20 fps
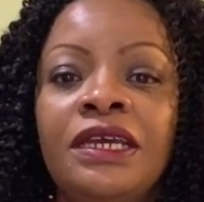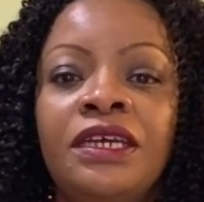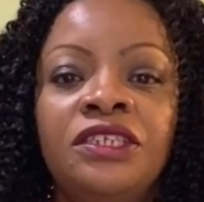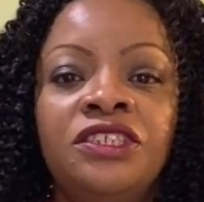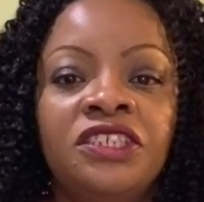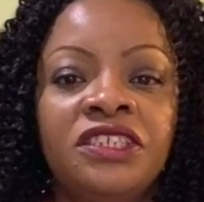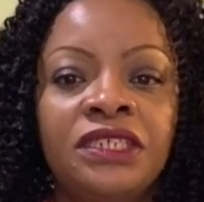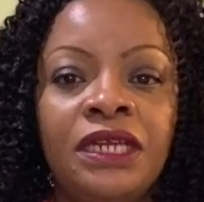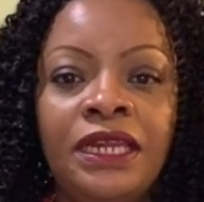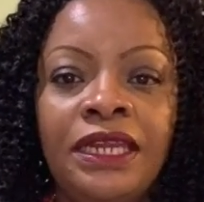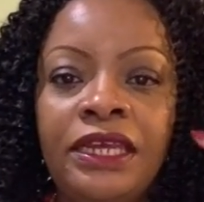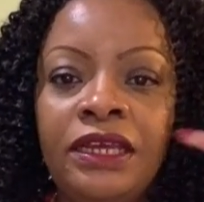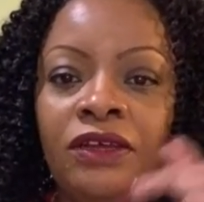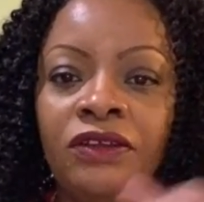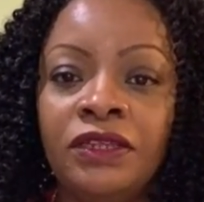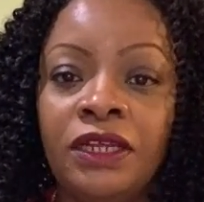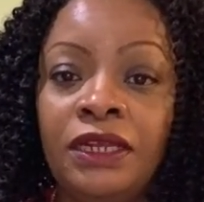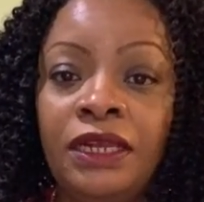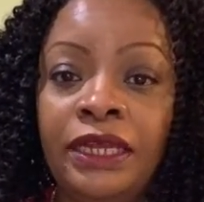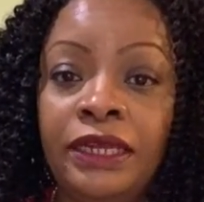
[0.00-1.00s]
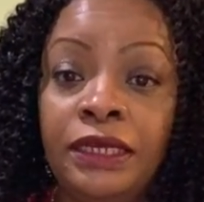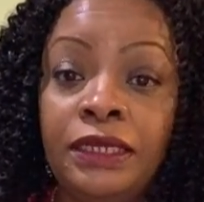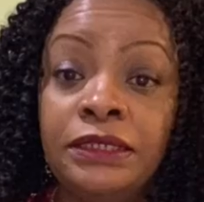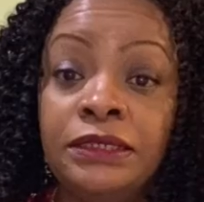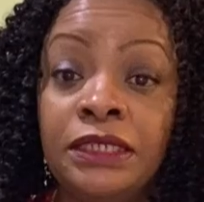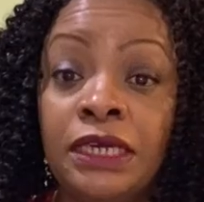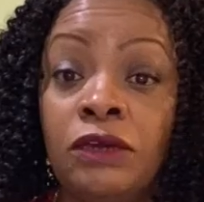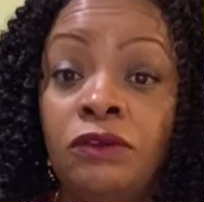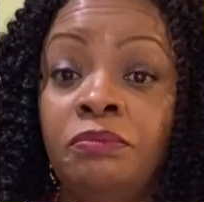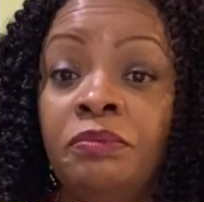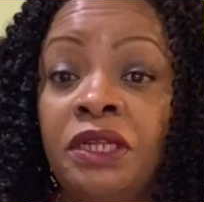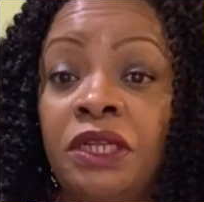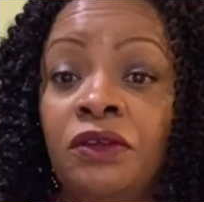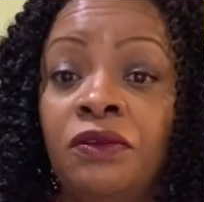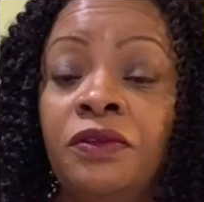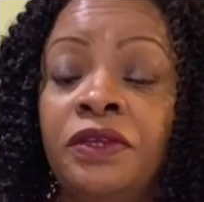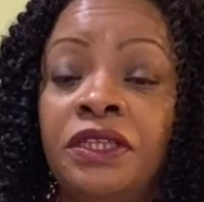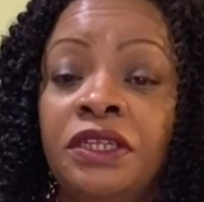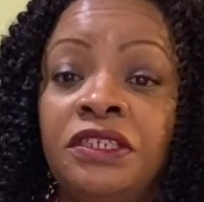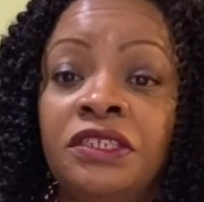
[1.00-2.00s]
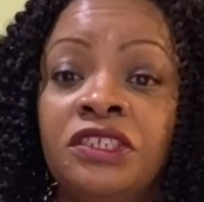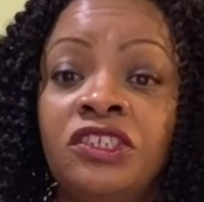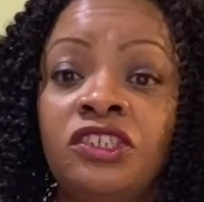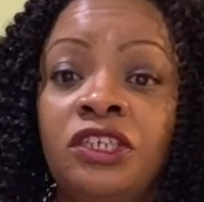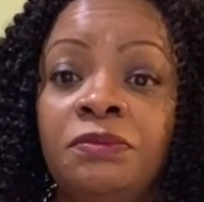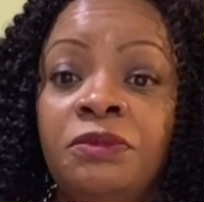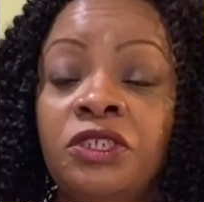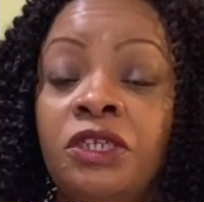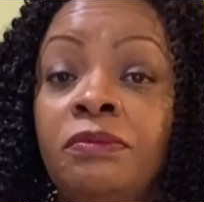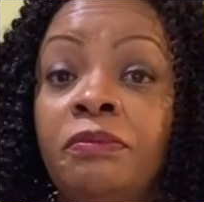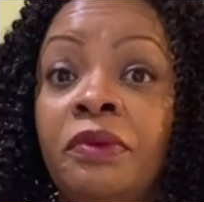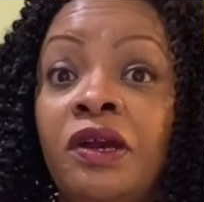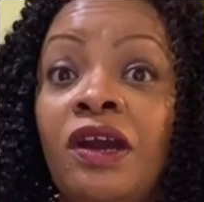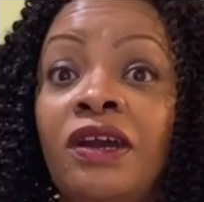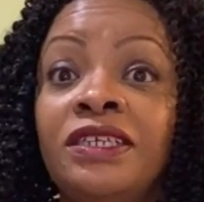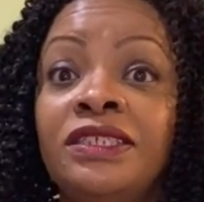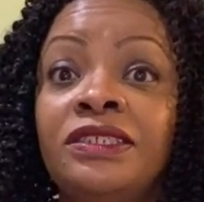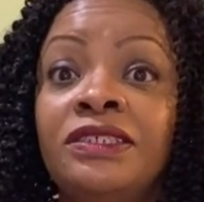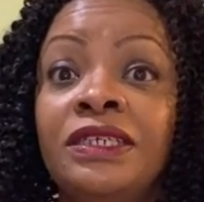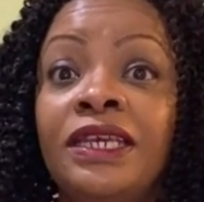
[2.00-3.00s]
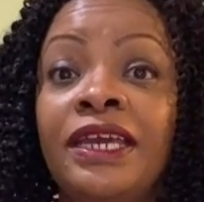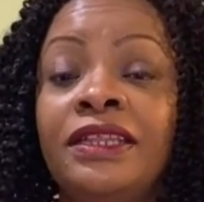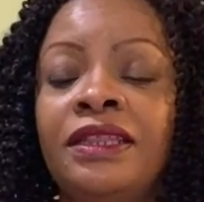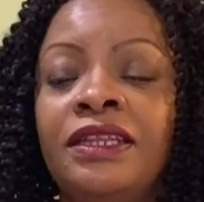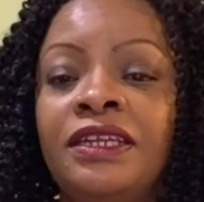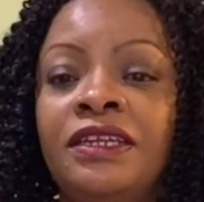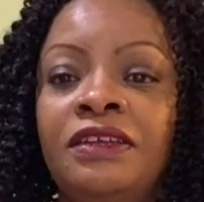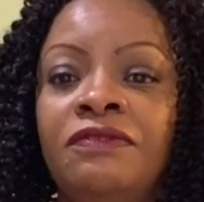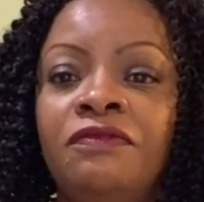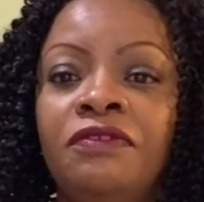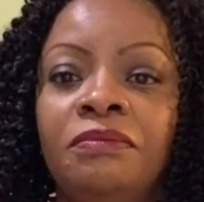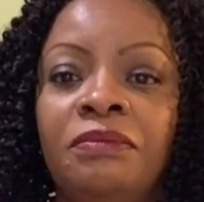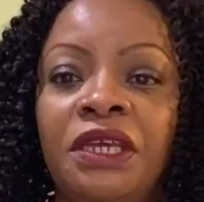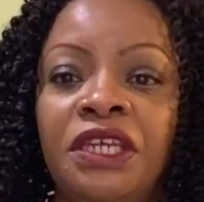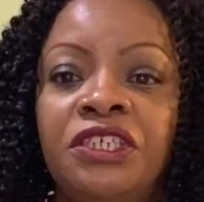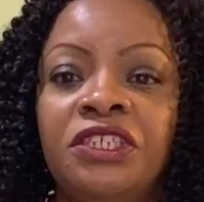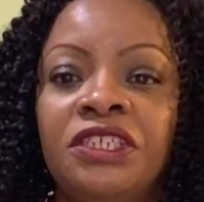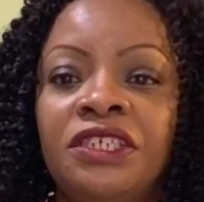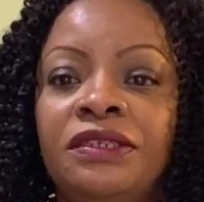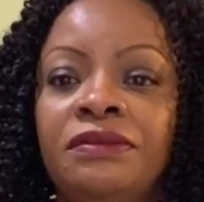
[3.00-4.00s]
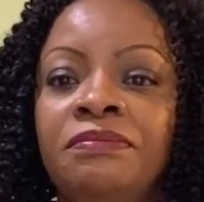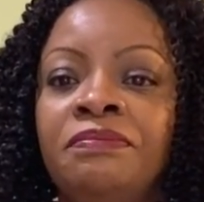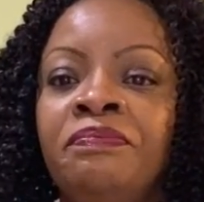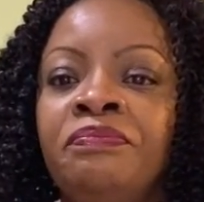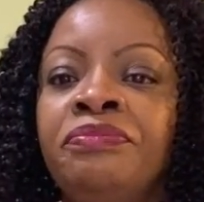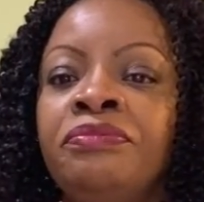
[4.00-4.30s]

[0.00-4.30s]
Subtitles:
Just click on the link down below in the description box to get that information.